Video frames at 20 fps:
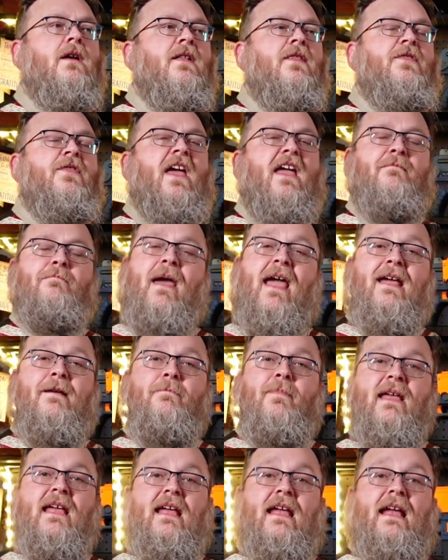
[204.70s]
They may
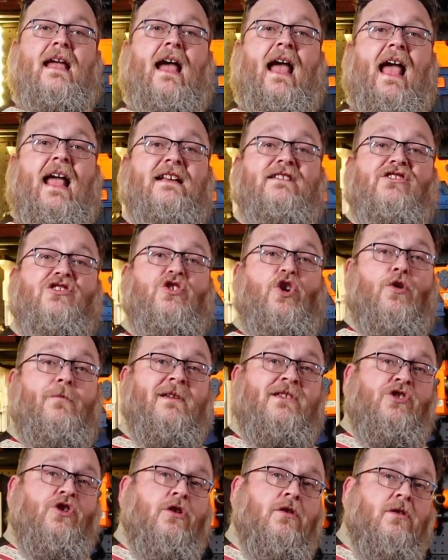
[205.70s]
be a
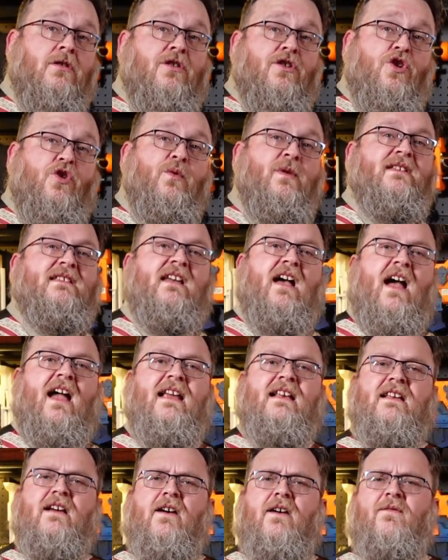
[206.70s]
skirmisher who is
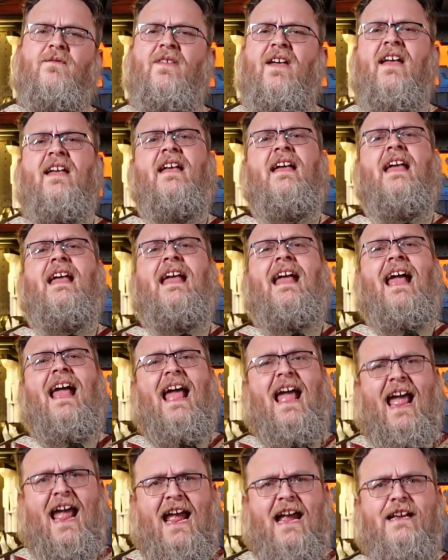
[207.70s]
kind of
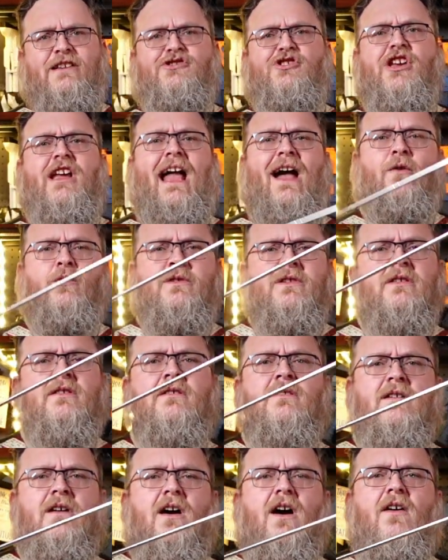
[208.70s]
aging out
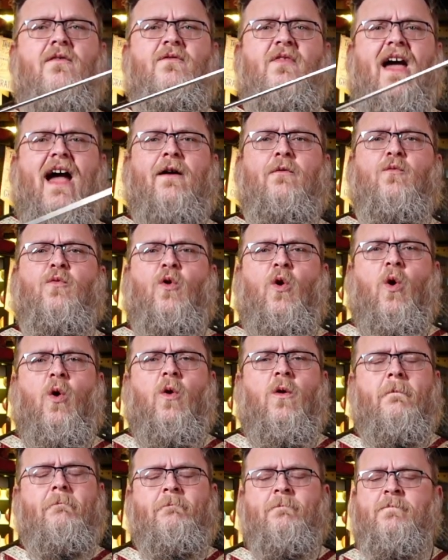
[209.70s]
of that
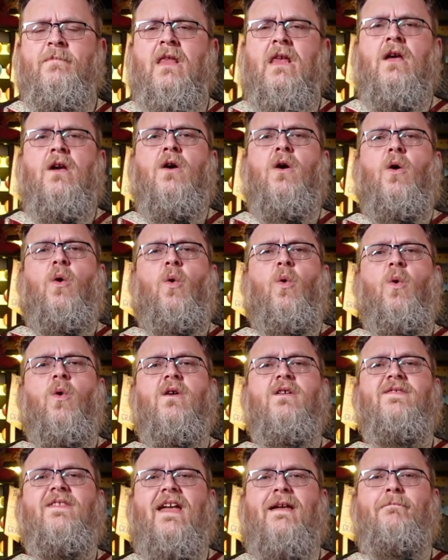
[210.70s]
role,
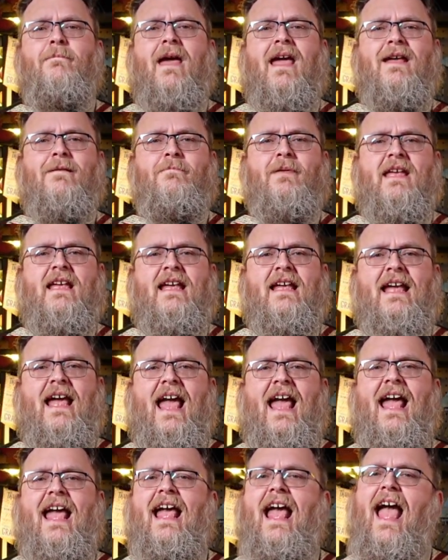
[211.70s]
or they may be
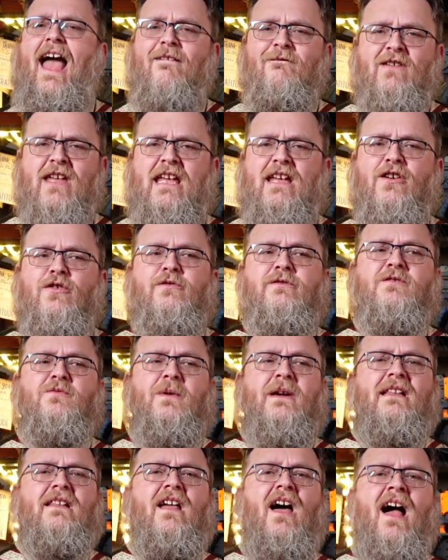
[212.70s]
a heavy who's
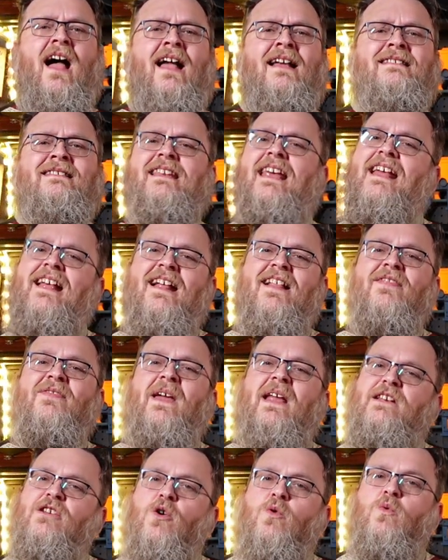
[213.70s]
realized
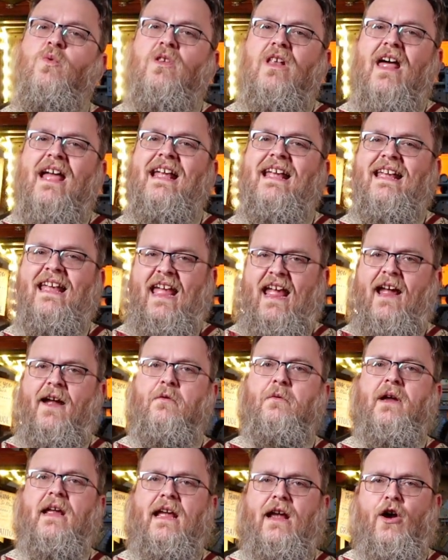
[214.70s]
they don't like
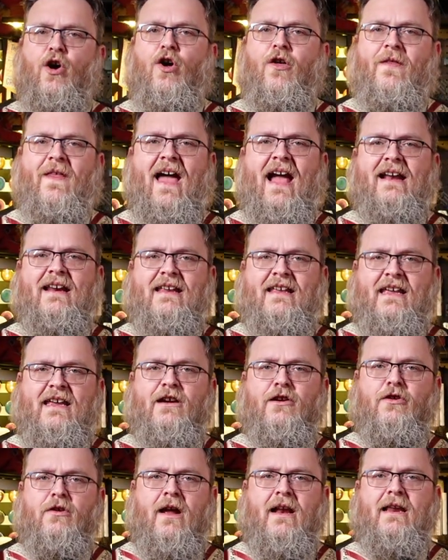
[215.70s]
carrying all that
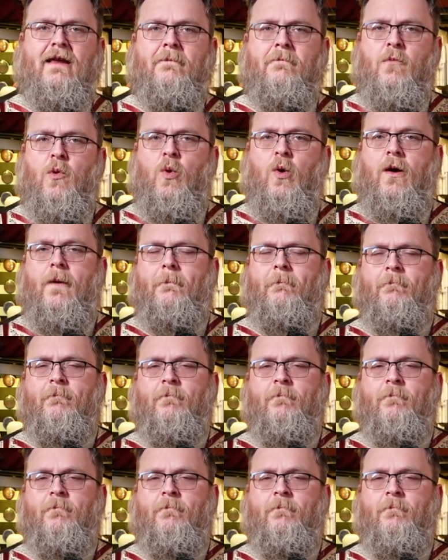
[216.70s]
gear anymore.